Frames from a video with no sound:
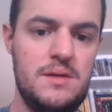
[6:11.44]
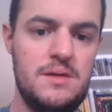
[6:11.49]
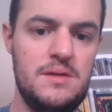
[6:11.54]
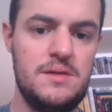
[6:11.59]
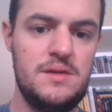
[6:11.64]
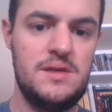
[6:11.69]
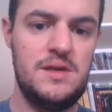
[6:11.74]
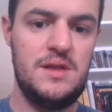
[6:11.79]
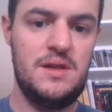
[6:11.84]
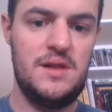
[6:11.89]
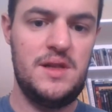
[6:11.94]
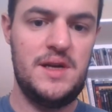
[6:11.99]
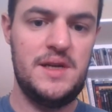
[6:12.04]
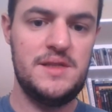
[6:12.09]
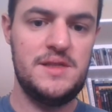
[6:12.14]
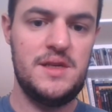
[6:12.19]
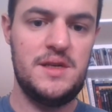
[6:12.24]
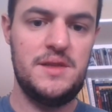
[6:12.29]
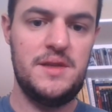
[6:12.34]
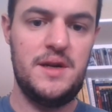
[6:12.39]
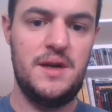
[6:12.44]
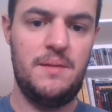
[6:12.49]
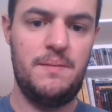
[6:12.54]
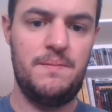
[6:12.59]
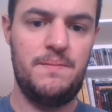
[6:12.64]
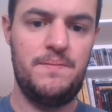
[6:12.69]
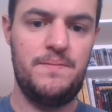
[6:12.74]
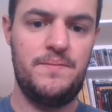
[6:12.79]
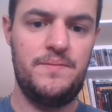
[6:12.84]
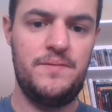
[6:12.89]
see the lines on there?
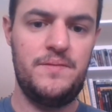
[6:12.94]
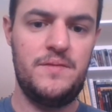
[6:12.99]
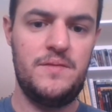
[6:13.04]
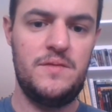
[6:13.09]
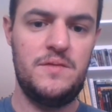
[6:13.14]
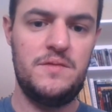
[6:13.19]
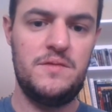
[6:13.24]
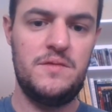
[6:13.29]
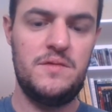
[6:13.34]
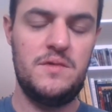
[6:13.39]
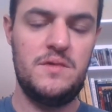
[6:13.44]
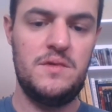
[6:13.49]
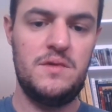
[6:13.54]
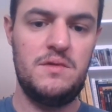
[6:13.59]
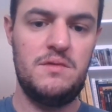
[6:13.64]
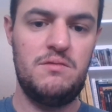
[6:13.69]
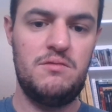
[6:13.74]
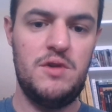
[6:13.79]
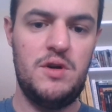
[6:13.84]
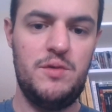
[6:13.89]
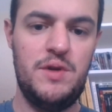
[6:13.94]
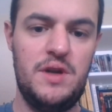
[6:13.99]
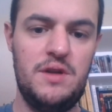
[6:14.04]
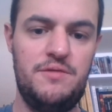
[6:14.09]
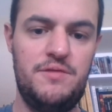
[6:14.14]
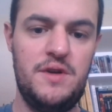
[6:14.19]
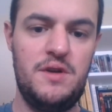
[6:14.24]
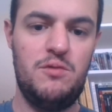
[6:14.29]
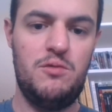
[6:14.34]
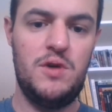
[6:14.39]
Well, we could
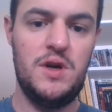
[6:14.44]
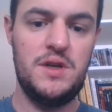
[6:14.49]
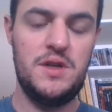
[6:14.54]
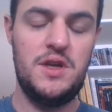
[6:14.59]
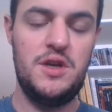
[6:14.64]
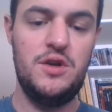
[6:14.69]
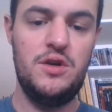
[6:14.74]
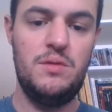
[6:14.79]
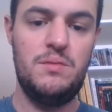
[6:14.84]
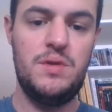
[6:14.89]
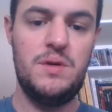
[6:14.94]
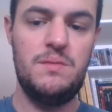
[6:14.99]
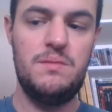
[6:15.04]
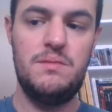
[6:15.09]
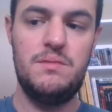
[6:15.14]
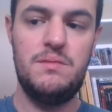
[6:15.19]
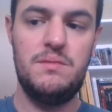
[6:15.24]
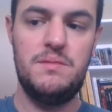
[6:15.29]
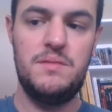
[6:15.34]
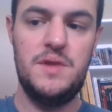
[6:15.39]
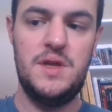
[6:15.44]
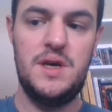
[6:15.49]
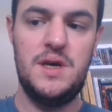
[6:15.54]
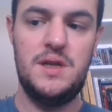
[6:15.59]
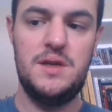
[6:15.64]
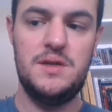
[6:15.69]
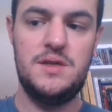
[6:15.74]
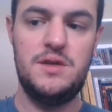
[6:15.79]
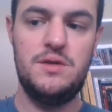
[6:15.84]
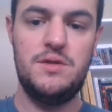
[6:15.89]
fit one cube,
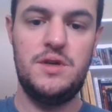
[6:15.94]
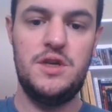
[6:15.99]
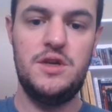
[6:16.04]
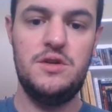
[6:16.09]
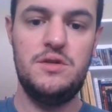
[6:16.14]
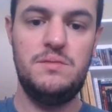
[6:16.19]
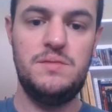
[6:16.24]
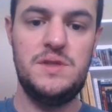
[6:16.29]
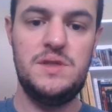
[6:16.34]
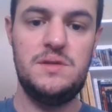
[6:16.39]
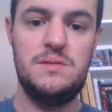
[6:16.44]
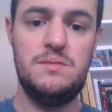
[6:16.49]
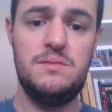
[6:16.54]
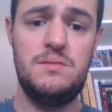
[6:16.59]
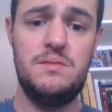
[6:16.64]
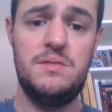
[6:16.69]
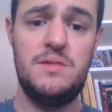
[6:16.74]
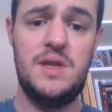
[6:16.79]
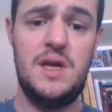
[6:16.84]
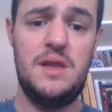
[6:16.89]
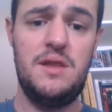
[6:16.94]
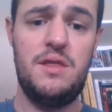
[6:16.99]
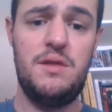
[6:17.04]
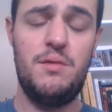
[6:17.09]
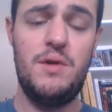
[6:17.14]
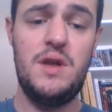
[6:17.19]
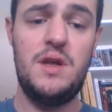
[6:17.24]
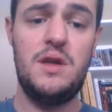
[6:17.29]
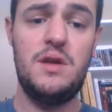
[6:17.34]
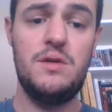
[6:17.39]
then two cubes, then
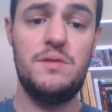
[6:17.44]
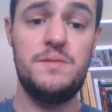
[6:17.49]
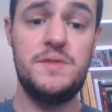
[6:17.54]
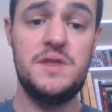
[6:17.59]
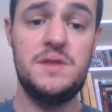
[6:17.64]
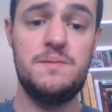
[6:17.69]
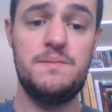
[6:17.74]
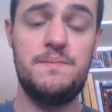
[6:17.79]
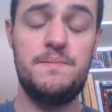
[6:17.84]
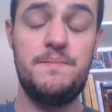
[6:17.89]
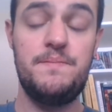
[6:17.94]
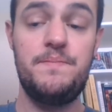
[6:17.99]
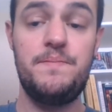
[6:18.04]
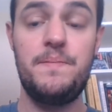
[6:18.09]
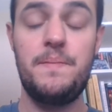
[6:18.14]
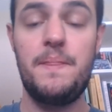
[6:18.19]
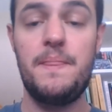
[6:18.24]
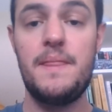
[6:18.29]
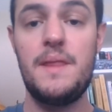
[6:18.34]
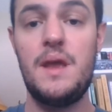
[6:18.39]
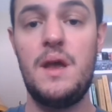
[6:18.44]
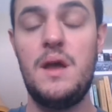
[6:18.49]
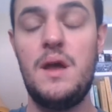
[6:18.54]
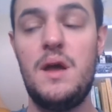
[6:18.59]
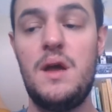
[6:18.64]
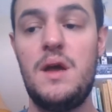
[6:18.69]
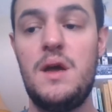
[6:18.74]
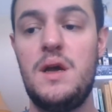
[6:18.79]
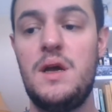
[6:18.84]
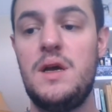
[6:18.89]
three cubes.
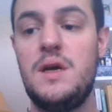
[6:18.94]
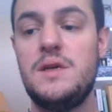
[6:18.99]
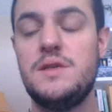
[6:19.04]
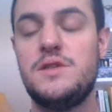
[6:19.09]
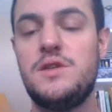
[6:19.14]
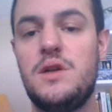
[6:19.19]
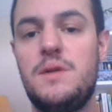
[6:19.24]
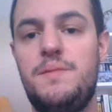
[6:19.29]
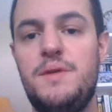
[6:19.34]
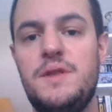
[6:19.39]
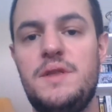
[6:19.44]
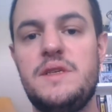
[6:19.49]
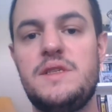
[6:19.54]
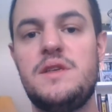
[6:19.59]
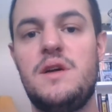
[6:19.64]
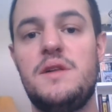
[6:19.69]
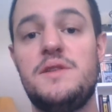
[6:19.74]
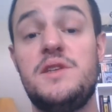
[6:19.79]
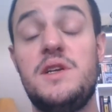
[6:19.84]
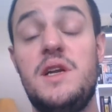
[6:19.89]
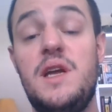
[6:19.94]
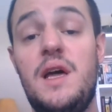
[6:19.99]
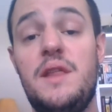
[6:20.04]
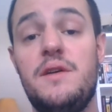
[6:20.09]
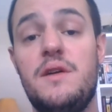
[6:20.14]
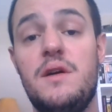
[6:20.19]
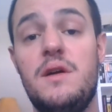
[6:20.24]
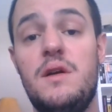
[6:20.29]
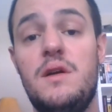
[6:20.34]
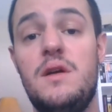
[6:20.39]
So to put this all
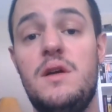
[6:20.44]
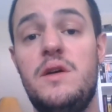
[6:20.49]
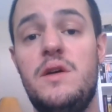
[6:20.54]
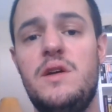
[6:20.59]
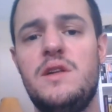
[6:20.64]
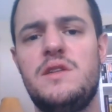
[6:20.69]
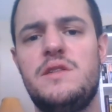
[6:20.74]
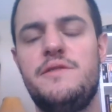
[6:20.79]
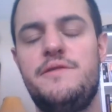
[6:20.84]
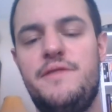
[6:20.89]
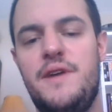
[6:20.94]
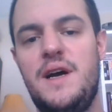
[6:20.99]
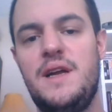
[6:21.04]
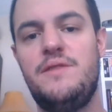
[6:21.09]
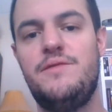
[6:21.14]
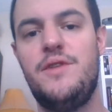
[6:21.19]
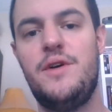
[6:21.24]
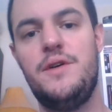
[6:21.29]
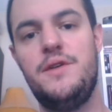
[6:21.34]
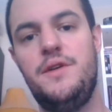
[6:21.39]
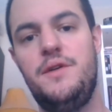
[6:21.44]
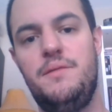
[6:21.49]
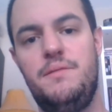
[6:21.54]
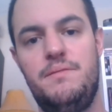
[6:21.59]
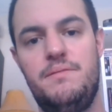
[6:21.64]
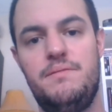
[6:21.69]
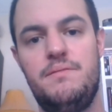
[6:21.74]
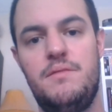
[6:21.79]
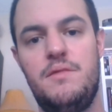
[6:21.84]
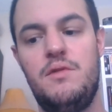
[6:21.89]
together, to find volume,
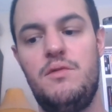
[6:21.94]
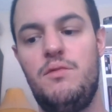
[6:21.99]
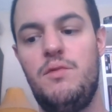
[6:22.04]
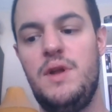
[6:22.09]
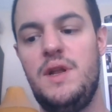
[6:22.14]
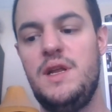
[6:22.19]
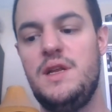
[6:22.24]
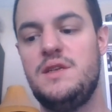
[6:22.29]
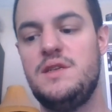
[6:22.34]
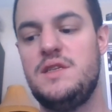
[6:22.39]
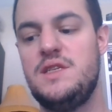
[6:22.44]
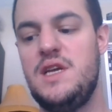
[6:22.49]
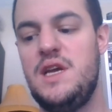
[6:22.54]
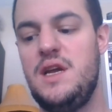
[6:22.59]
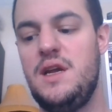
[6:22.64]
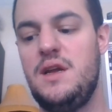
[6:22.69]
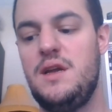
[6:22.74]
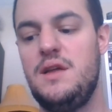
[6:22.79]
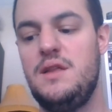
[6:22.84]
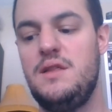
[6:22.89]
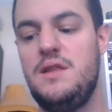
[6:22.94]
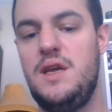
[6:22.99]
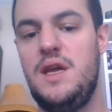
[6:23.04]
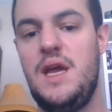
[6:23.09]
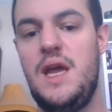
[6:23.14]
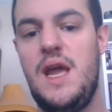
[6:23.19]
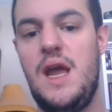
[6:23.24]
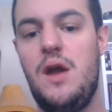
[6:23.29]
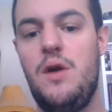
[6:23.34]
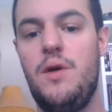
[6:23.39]
we need to take the
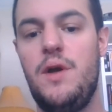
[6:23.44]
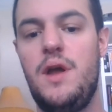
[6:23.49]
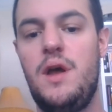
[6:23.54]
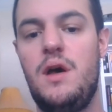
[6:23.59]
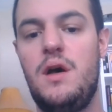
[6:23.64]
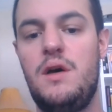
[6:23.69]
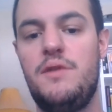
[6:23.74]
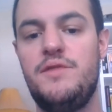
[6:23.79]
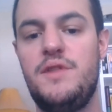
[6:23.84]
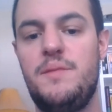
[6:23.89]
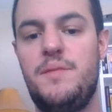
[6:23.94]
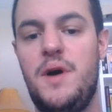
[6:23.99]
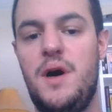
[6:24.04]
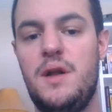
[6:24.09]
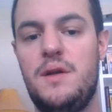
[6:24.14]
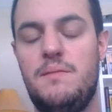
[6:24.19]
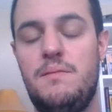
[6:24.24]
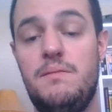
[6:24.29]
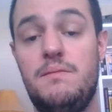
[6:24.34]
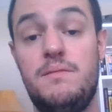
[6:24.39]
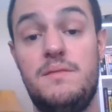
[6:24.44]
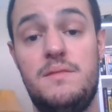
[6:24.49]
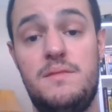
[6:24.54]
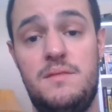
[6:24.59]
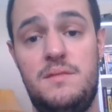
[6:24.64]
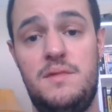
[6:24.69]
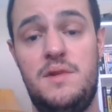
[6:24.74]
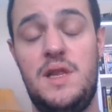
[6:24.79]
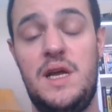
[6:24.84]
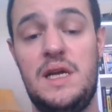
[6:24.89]
area of the bottom,
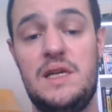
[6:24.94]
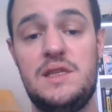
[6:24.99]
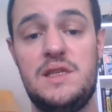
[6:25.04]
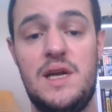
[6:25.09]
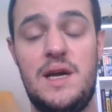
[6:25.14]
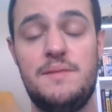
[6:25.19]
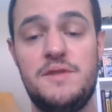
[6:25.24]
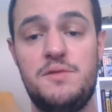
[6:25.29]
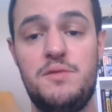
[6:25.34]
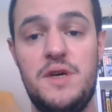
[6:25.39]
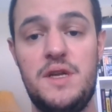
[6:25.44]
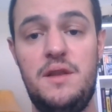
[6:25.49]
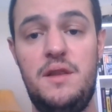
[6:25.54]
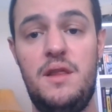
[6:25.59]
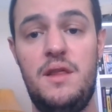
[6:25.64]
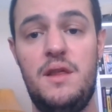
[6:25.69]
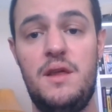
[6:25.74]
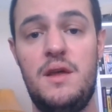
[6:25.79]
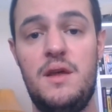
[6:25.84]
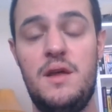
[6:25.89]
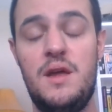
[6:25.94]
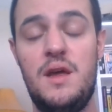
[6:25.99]
length times width,